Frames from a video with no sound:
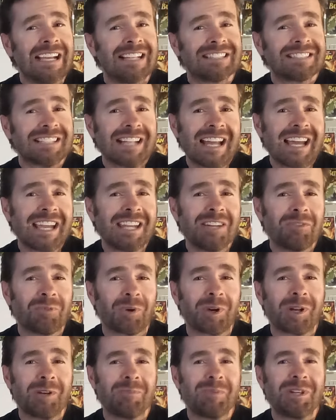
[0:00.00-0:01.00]
And tonight,
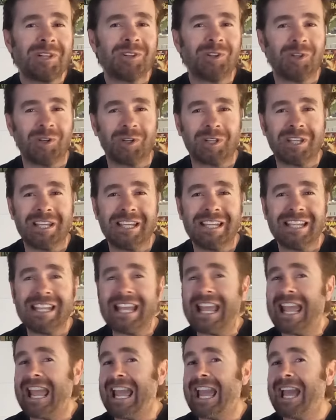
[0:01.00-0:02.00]
we're going to be
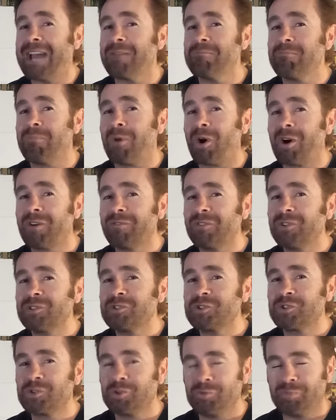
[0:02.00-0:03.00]
looking at Marvel
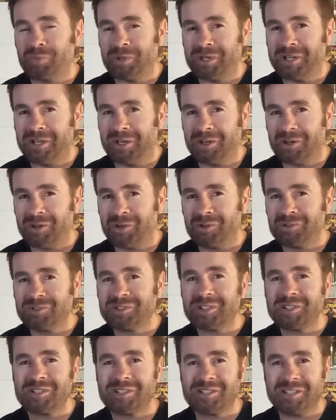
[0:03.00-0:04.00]
Superheroes
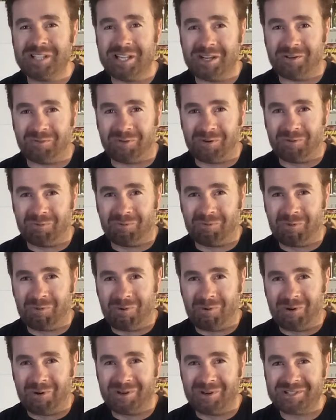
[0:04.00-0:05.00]
Secret
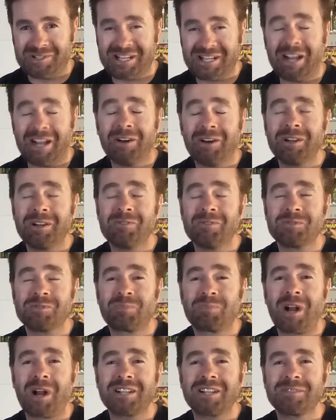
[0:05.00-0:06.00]
Wars. Now, it was
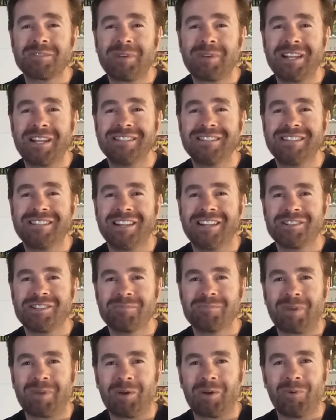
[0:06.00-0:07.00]
brought to my
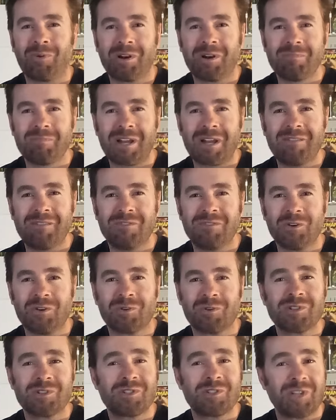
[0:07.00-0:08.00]
attention by one of my
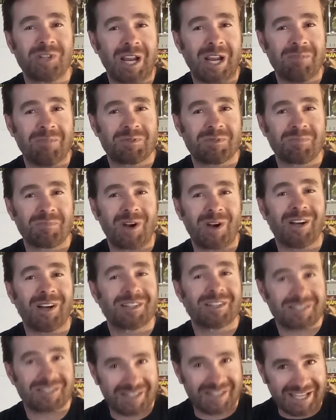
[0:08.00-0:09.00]
viewers, James
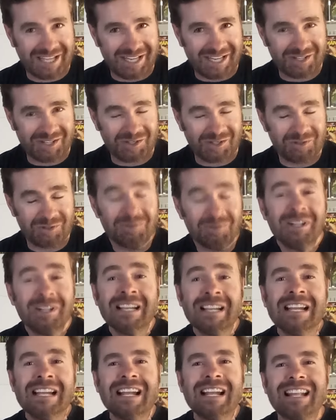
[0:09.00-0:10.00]
Moss, thank you,
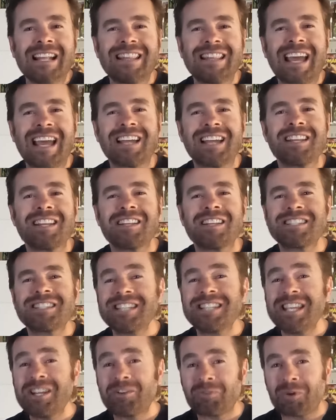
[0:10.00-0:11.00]
that
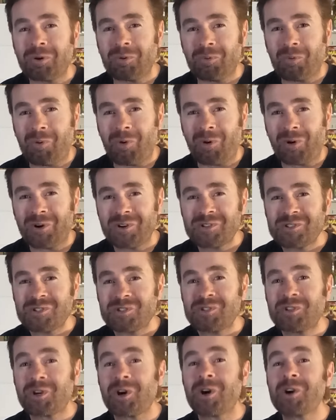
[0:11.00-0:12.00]
Secret Wars
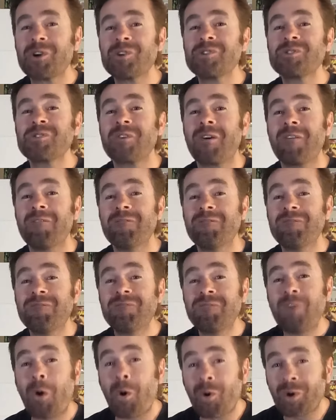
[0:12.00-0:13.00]
turns
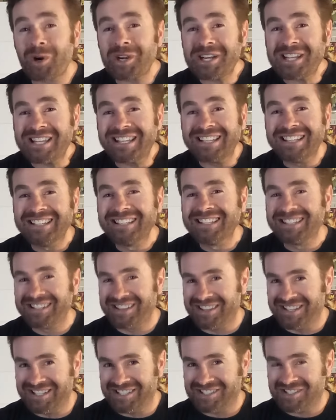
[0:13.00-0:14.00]
40
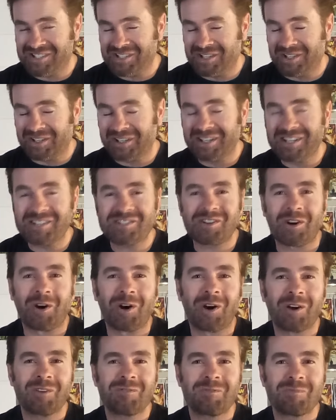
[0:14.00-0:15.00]
this year, and it's
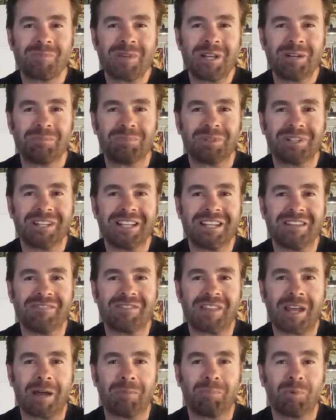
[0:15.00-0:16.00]
hard for me to believe
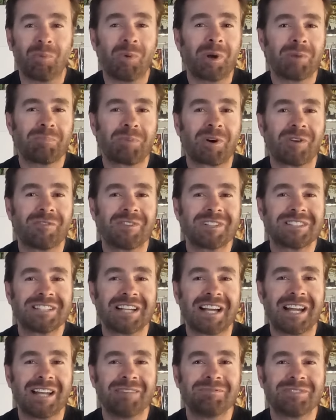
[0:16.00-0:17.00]
that, but what a perfect
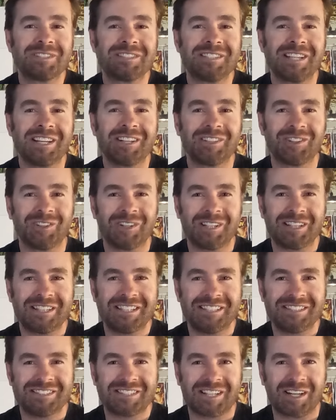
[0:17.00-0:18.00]
time to take a look at
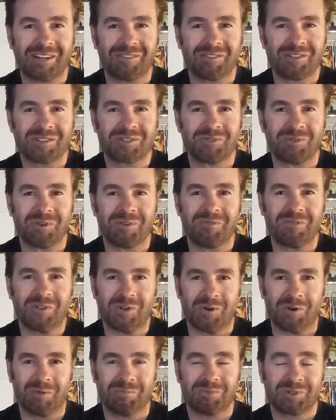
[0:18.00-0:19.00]
these covers and
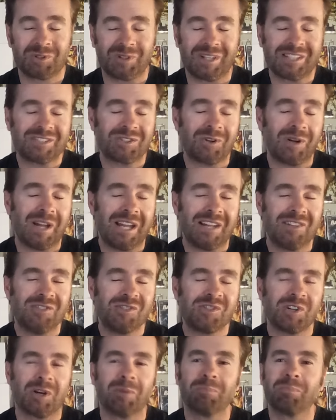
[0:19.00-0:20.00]
review them. So let's go ahead and
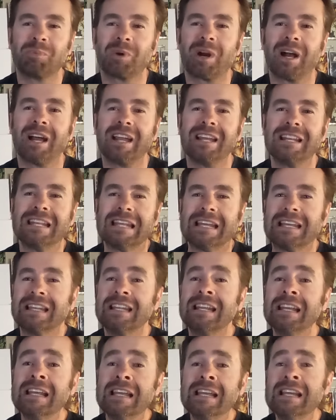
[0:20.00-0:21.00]
jump right in.